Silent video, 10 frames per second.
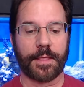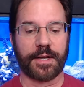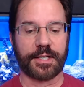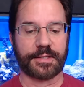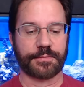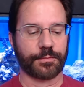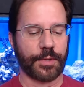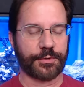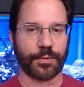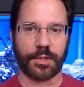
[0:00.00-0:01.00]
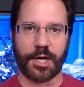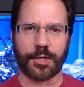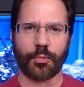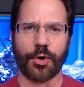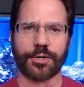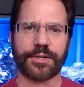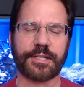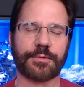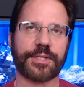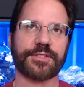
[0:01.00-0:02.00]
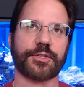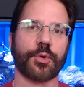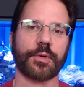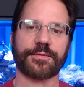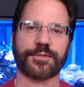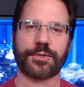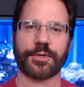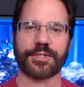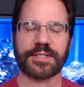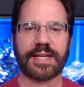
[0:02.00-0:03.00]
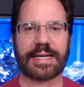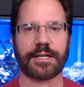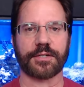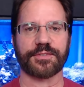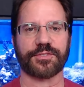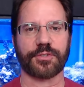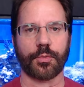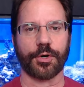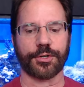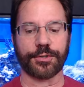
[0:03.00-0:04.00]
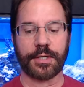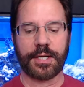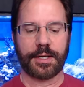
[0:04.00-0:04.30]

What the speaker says: I went through a lot of water. I think we used a total of 210 gallons of salt water